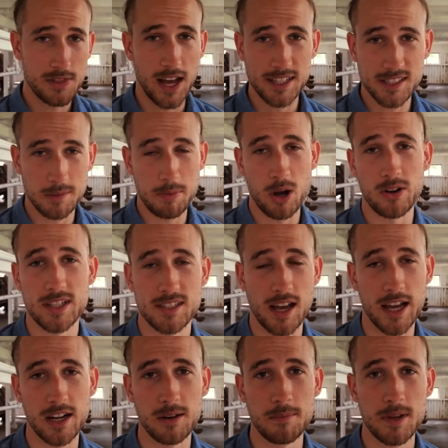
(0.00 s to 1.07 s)
That's the bonus
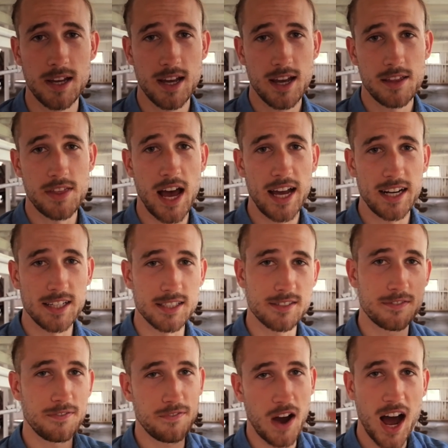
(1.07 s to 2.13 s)
item. That is
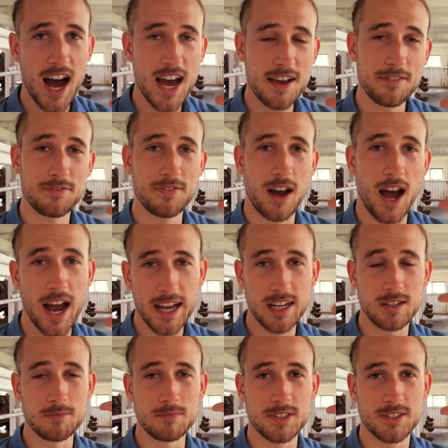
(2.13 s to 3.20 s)
5
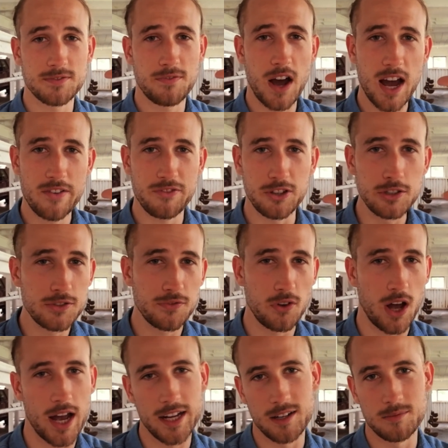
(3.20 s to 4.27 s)
items, 5
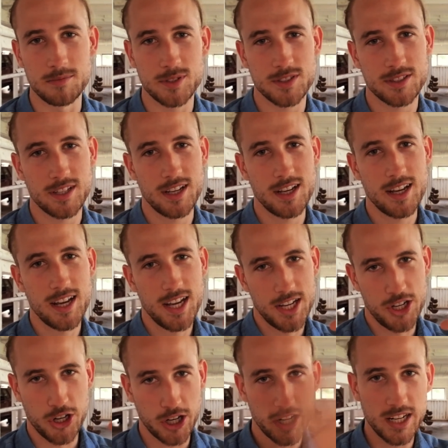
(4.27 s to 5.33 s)
useful items
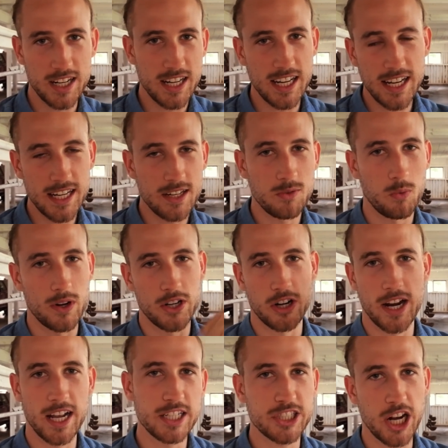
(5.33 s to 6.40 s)
you're gonna need when
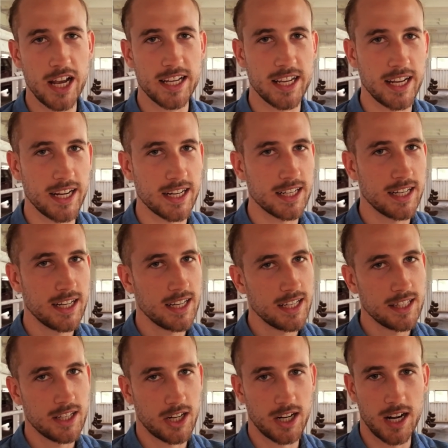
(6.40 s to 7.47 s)
you're
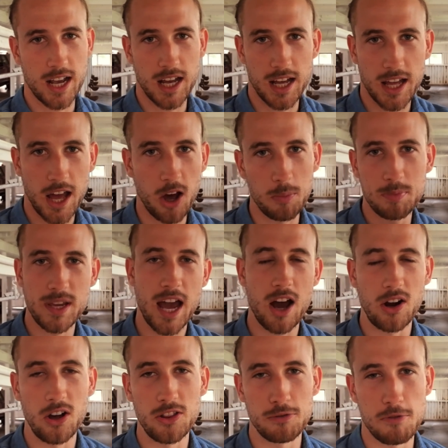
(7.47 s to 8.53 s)
hitchhiking. They're gonna help you
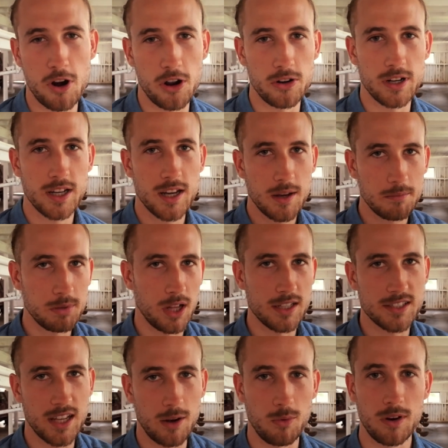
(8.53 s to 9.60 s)
out on the road,
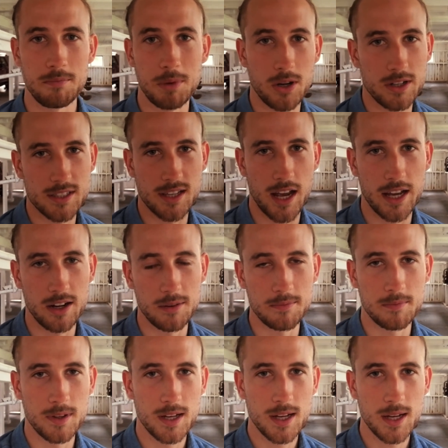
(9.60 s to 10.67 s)
plus that one bonus
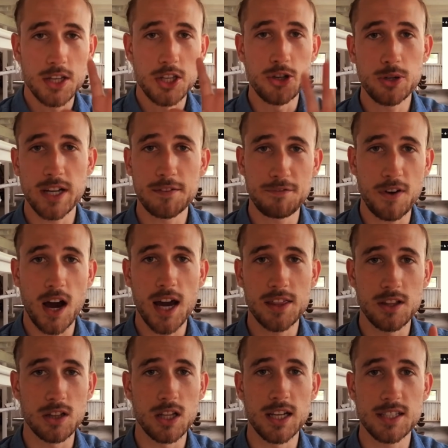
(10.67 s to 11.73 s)
item. You can find
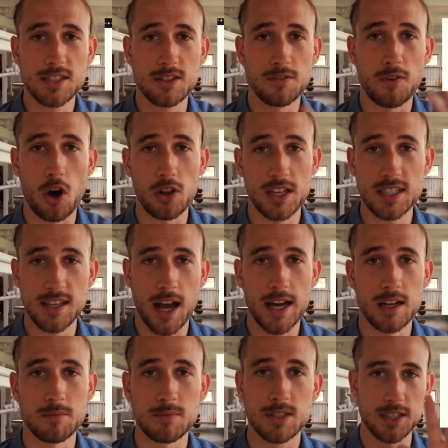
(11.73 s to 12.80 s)
the list of all these
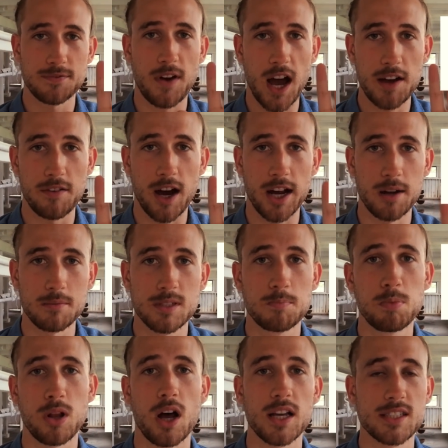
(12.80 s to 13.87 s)
items, these 5 items,
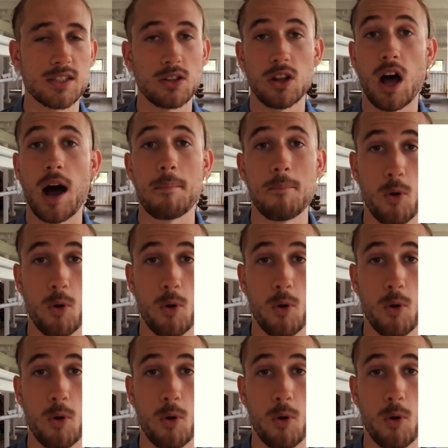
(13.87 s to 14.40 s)
plus a lot